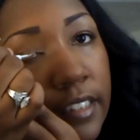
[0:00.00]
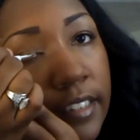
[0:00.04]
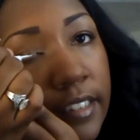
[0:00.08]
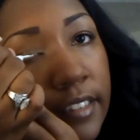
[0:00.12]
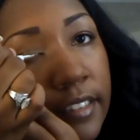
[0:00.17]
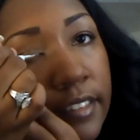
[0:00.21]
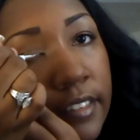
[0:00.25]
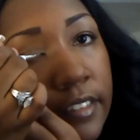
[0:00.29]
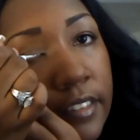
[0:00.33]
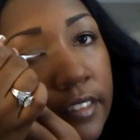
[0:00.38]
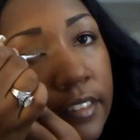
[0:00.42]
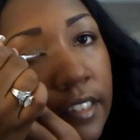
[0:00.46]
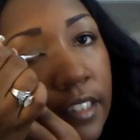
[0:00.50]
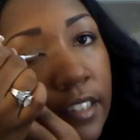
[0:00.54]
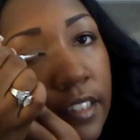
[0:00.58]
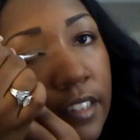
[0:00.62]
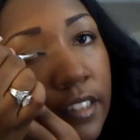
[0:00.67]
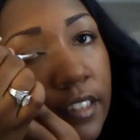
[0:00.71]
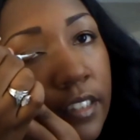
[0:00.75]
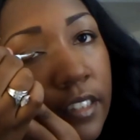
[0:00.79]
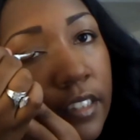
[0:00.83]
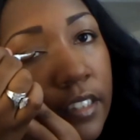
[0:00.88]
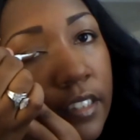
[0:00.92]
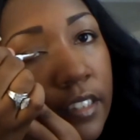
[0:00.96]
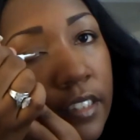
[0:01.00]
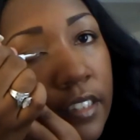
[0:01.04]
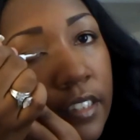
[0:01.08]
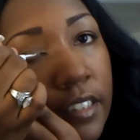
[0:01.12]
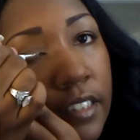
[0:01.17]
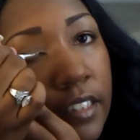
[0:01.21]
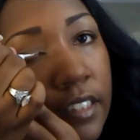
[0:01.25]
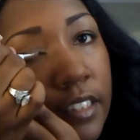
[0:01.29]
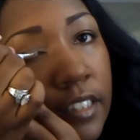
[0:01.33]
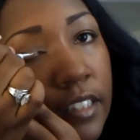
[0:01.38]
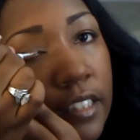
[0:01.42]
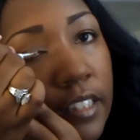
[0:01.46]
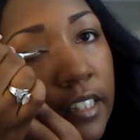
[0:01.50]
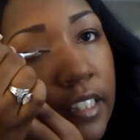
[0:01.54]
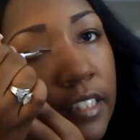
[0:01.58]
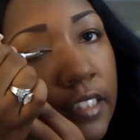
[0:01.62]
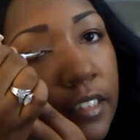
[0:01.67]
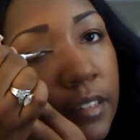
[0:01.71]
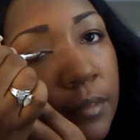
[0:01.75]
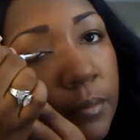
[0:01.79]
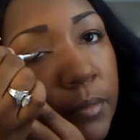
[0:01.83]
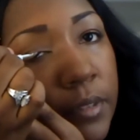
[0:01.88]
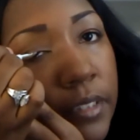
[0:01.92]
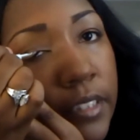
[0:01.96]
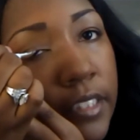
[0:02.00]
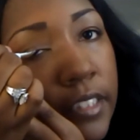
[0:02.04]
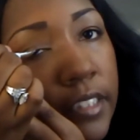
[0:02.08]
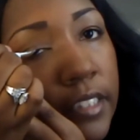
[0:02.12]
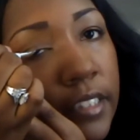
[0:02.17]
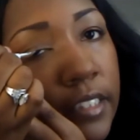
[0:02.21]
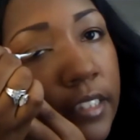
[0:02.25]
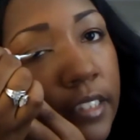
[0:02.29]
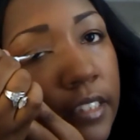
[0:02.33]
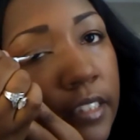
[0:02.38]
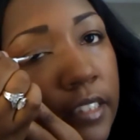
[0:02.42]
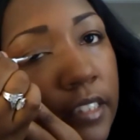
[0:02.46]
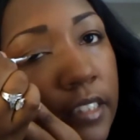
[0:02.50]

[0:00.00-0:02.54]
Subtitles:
and start at the beginning.